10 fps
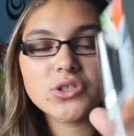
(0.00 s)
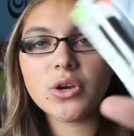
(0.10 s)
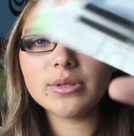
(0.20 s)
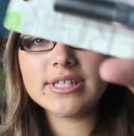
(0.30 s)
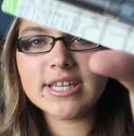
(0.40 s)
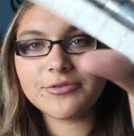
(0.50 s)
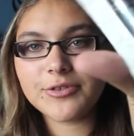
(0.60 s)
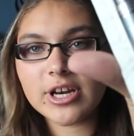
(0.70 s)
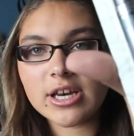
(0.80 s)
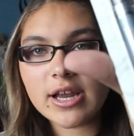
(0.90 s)
so it's
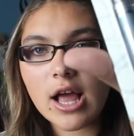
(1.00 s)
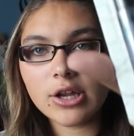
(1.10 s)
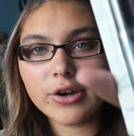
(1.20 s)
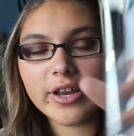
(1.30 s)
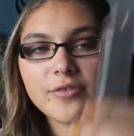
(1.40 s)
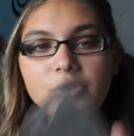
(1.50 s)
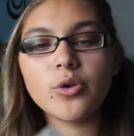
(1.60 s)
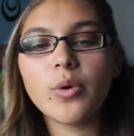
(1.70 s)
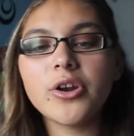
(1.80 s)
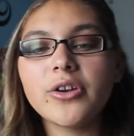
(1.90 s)
different coloring, if
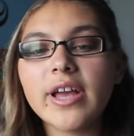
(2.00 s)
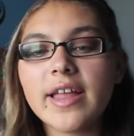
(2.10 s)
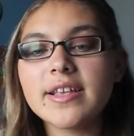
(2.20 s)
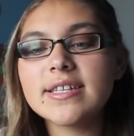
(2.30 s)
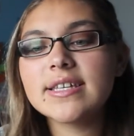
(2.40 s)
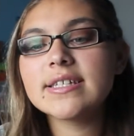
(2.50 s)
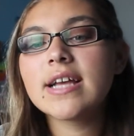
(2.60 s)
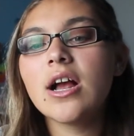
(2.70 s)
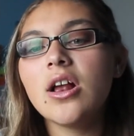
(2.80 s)
you were wondering, and this is